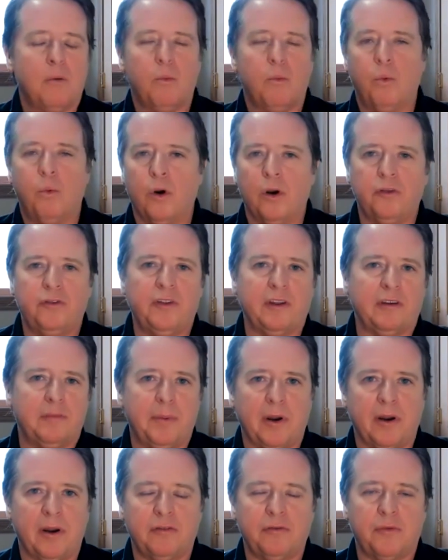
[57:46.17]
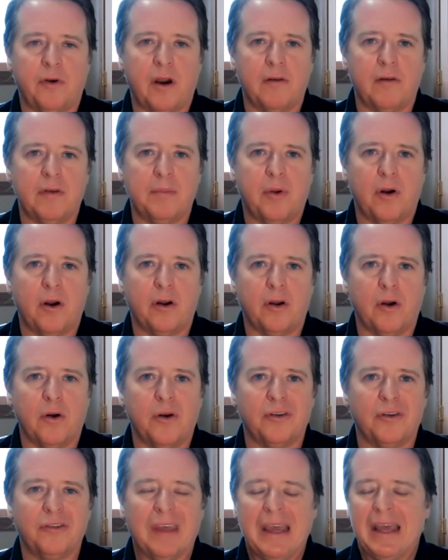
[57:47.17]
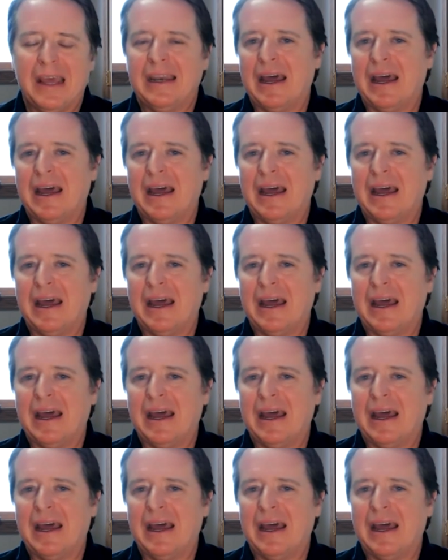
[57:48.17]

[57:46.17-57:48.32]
Worst experience for RV park owners.